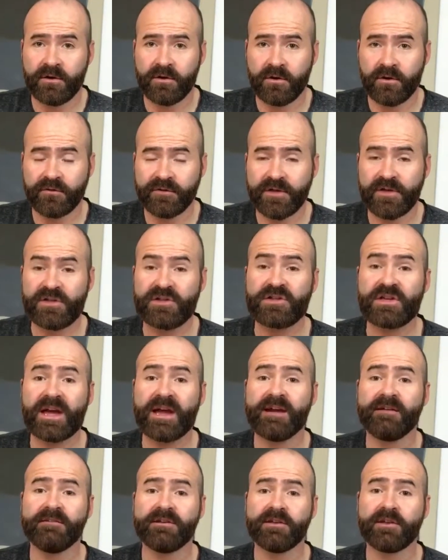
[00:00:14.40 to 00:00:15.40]
or this
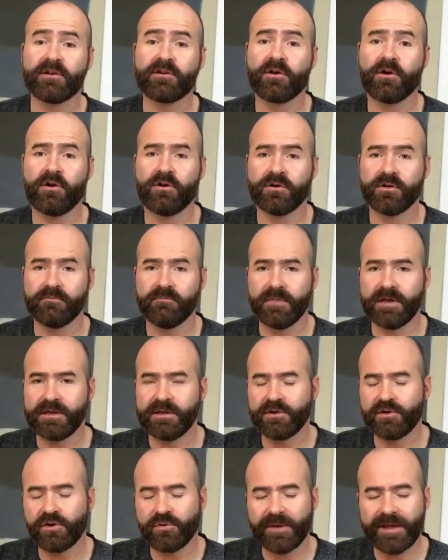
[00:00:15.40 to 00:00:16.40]
sharing economy.
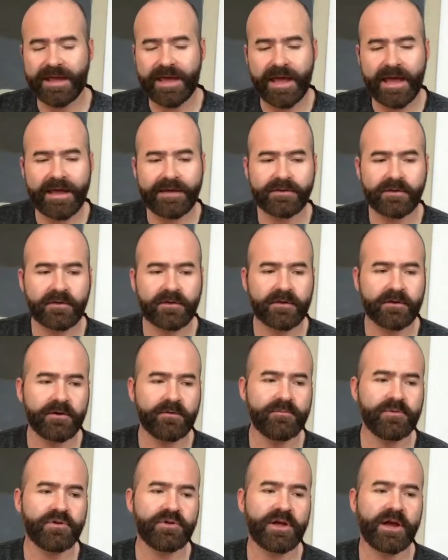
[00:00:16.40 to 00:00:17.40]
You know, we hear the
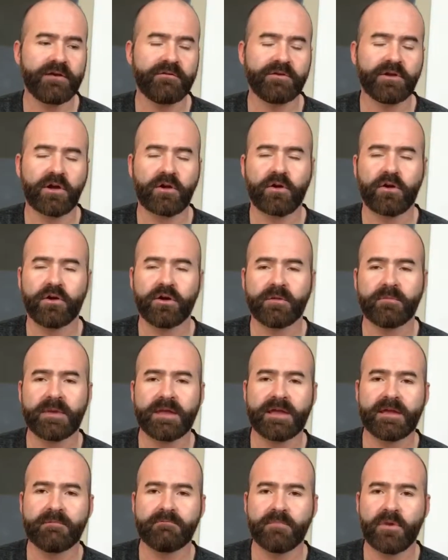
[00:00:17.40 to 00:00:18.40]
term sharing
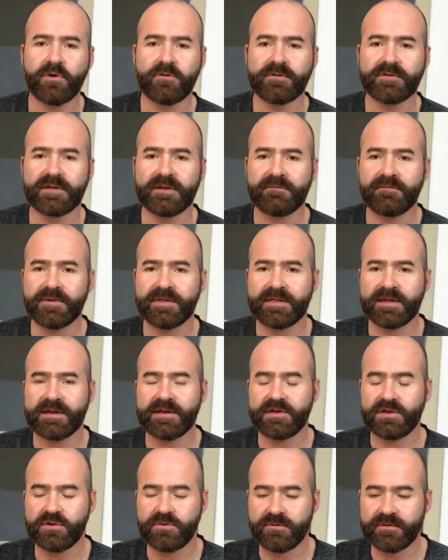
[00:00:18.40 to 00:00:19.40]
economy in most everyday
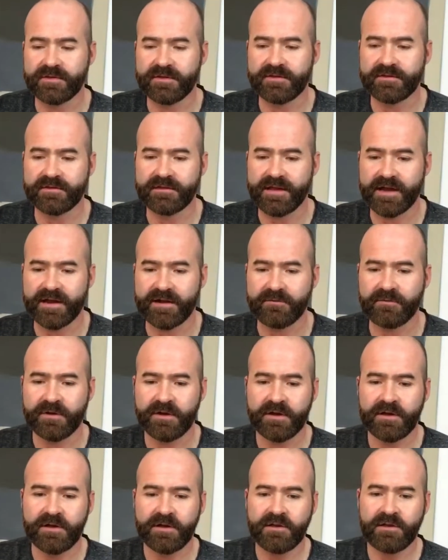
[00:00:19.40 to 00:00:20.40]
uses now.
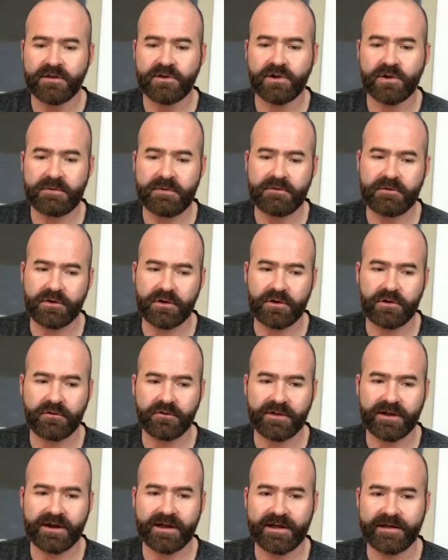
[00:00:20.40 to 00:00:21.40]
You know, we've got to
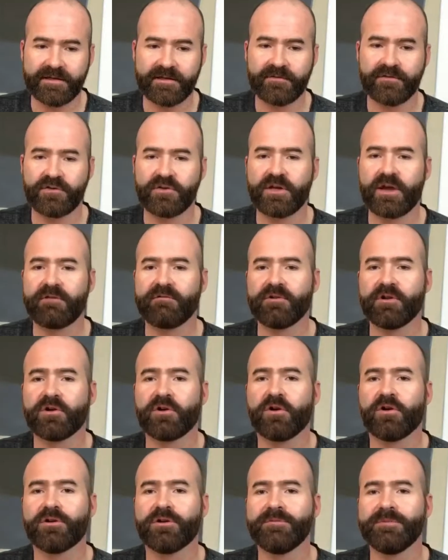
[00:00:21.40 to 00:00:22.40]
look at the likes of sharing
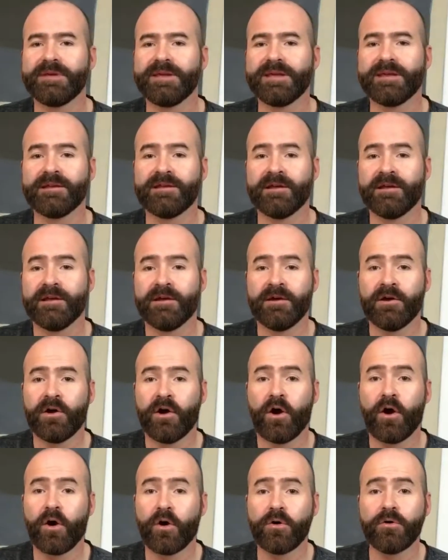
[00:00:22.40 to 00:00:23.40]
economy in
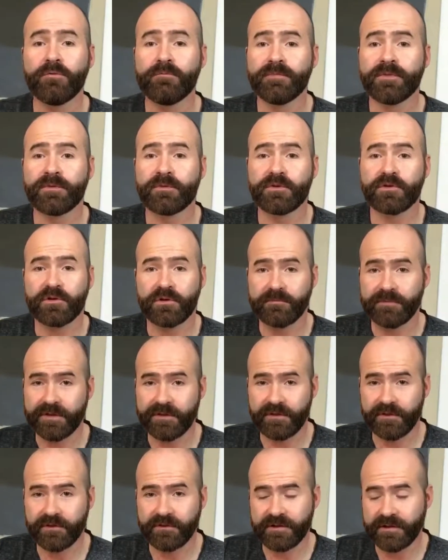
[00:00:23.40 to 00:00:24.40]
homes, which can be
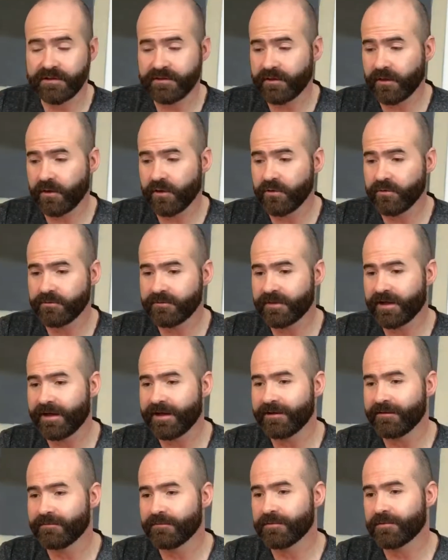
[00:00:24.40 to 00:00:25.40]
turned into
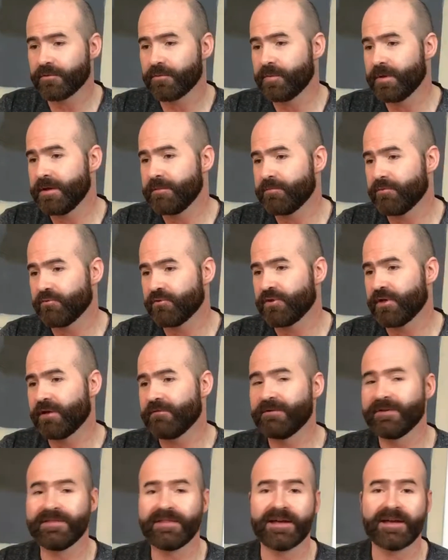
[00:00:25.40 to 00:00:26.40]
hotels, or people
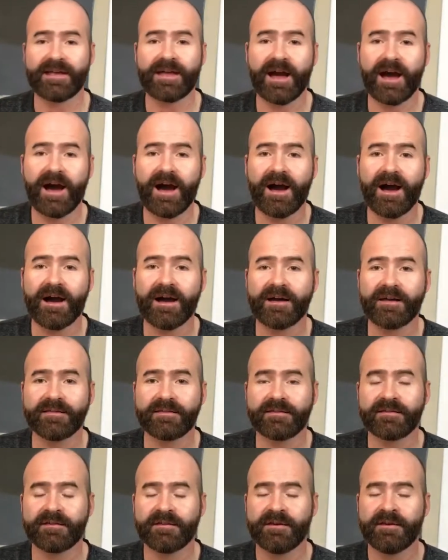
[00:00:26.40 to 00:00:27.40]
sharing their
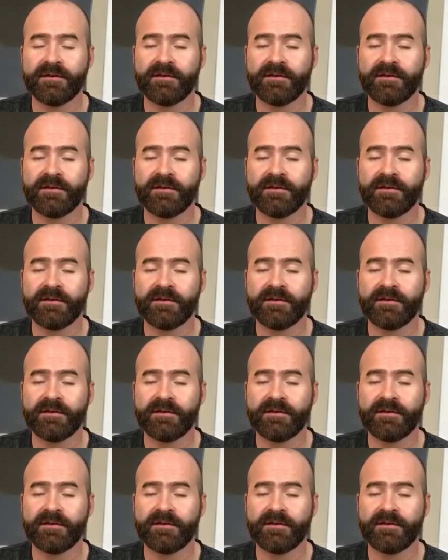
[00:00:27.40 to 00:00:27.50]
cars.